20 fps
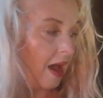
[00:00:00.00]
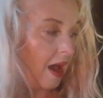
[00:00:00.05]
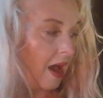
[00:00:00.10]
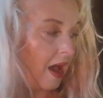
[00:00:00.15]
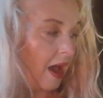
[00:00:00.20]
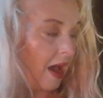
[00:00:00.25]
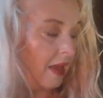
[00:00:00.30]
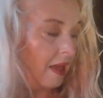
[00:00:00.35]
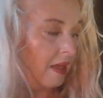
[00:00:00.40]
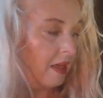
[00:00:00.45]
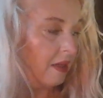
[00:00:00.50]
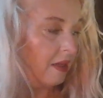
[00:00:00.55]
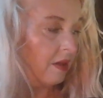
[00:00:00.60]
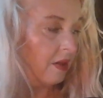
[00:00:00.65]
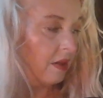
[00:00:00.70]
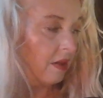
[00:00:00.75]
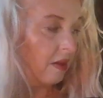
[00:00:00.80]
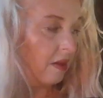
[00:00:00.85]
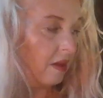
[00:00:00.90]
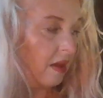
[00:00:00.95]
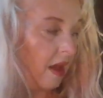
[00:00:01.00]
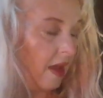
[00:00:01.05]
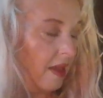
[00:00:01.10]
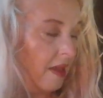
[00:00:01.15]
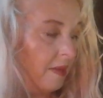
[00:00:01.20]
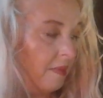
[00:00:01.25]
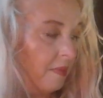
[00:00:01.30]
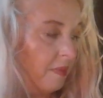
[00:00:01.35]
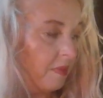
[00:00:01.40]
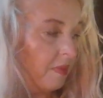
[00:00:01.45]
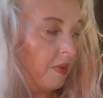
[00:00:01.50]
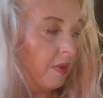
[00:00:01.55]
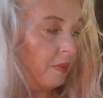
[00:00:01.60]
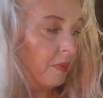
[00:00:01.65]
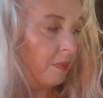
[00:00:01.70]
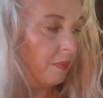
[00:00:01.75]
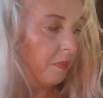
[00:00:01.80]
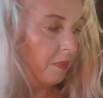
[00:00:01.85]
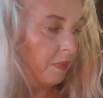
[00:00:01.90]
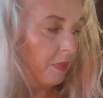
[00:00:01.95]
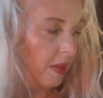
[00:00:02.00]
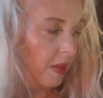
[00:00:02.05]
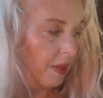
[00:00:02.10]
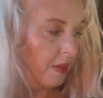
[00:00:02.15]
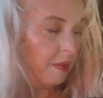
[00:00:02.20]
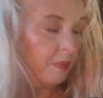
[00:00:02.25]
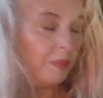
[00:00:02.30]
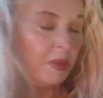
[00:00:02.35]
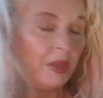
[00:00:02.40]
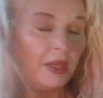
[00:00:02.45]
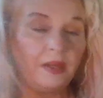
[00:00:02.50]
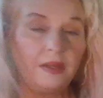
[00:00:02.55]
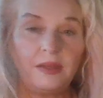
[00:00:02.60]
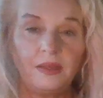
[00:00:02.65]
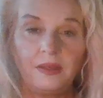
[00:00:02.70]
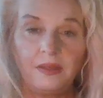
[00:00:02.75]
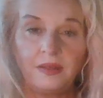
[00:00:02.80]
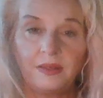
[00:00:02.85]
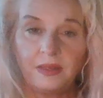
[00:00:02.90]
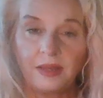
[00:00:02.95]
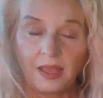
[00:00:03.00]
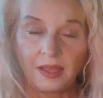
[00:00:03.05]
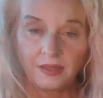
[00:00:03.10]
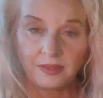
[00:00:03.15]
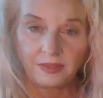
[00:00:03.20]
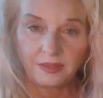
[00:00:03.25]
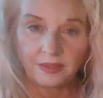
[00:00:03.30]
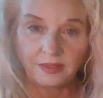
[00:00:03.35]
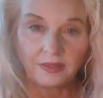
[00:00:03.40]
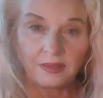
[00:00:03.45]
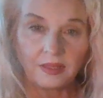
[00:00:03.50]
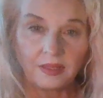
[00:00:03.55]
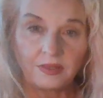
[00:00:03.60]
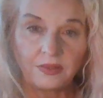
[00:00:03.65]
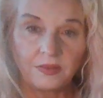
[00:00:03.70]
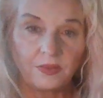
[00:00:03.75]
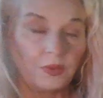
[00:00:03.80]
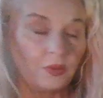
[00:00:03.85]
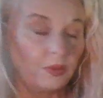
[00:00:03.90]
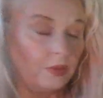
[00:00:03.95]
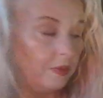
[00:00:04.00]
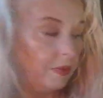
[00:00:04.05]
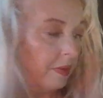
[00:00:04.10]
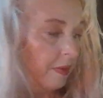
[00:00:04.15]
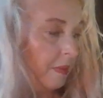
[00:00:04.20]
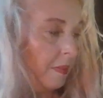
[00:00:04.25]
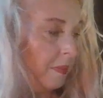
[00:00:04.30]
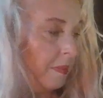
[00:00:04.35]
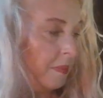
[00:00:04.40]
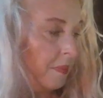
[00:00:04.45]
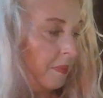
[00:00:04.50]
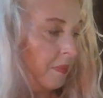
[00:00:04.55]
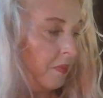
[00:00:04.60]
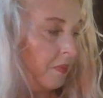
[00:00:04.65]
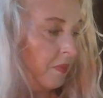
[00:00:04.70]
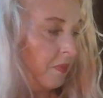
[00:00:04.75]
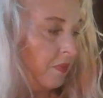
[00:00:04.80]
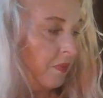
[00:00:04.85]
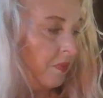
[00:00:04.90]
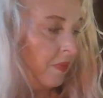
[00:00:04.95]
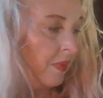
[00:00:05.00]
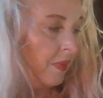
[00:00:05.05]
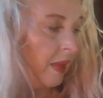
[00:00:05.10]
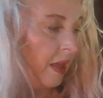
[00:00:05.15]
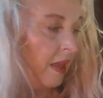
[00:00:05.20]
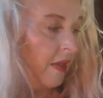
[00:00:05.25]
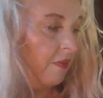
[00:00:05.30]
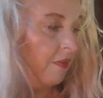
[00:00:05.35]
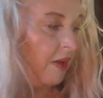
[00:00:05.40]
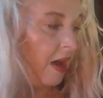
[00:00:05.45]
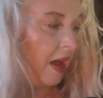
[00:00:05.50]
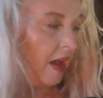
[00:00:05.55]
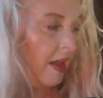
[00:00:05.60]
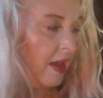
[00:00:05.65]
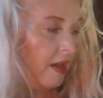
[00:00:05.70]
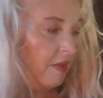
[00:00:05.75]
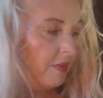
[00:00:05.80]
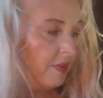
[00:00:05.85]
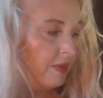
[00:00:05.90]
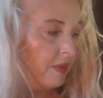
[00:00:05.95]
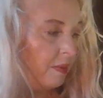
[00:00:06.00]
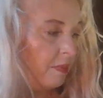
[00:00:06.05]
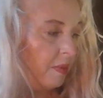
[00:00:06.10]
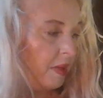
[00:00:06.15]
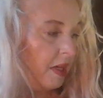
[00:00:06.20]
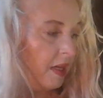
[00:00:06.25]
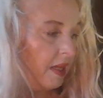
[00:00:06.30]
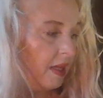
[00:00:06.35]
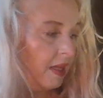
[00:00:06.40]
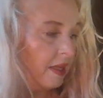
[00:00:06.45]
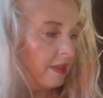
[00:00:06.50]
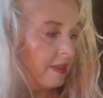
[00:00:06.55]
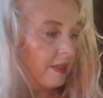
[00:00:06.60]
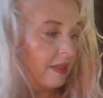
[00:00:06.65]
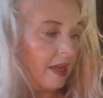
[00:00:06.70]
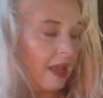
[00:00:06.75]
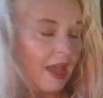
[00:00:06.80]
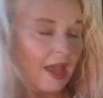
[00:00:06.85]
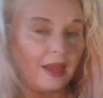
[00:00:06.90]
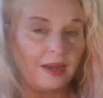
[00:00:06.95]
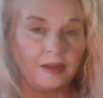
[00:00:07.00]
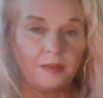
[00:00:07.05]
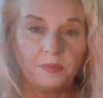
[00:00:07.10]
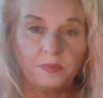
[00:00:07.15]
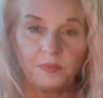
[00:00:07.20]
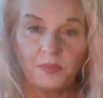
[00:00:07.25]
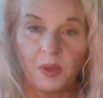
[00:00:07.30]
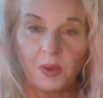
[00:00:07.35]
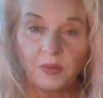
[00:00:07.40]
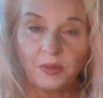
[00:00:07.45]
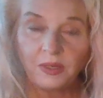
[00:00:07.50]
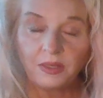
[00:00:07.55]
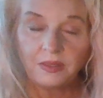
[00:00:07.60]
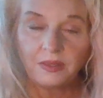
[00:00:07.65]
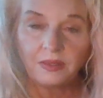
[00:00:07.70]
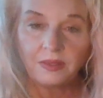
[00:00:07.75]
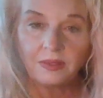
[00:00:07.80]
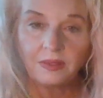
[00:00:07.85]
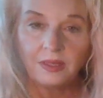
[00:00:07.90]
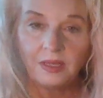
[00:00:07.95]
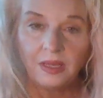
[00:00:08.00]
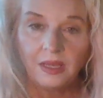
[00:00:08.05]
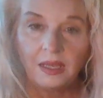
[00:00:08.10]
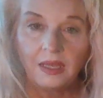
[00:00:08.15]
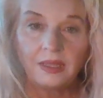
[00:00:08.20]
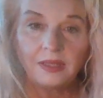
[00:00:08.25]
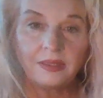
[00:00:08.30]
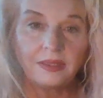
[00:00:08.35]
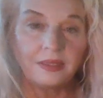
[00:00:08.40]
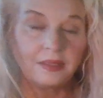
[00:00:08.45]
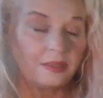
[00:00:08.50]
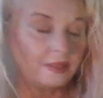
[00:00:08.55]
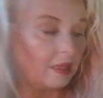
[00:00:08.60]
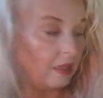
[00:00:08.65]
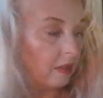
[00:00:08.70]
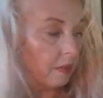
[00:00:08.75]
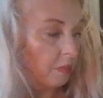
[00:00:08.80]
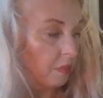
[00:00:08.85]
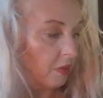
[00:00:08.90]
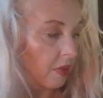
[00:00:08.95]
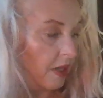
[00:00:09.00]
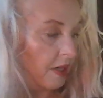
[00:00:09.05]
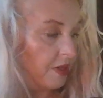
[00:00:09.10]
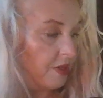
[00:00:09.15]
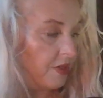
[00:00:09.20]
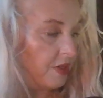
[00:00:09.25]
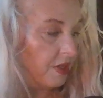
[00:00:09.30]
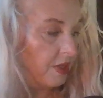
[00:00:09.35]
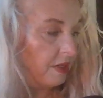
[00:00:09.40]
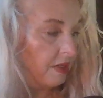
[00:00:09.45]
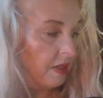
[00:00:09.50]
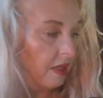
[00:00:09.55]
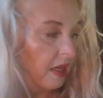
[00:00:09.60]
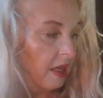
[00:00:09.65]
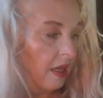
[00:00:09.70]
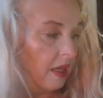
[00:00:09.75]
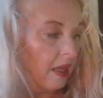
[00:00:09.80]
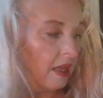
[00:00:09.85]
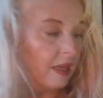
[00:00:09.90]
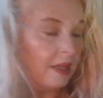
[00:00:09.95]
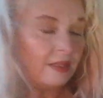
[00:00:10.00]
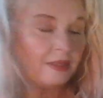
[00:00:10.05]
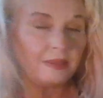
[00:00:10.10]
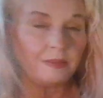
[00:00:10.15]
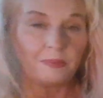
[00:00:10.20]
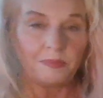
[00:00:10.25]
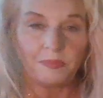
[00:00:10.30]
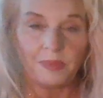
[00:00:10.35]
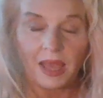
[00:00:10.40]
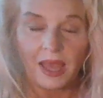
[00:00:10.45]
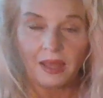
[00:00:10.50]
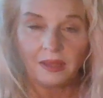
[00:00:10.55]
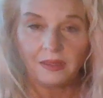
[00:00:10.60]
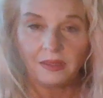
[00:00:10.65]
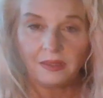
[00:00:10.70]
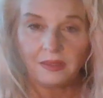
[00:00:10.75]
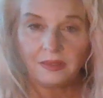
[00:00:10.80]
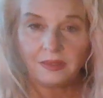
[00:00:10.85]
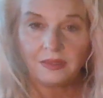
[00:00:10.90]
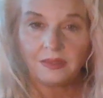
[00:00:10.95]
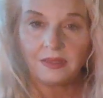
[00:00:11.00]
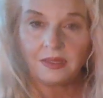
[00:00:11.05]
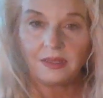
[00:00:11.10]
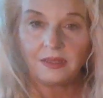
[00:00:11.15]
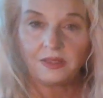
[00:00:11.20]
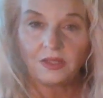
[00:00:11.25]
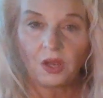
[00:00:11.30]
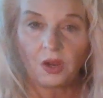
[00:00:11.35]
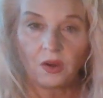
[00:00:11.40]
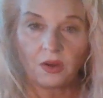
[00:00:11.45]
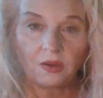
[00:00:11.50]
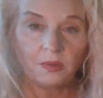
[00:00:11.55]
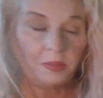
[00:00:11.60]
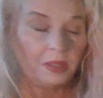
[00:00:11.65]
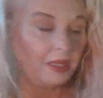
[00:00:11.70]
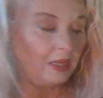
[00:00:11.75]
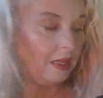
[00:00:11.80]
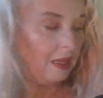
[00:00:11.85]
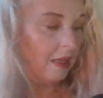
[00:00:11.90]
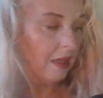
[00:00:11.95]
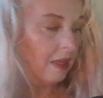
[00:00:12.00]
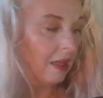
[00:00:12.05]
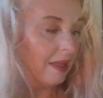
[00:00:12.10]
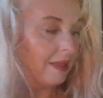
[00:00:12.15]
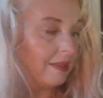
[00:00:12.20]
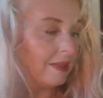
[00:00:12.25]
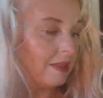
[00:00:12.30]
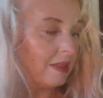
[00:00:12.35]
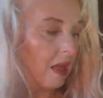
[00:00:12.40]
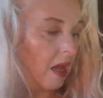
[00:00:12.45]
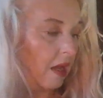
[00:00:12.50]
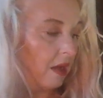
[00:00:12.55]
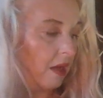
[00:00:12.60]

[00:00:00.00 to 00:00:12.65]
I am independent and successful If I have somebody, it's an added bonus, it's a celebration, it's balanced, it's harmony, it's not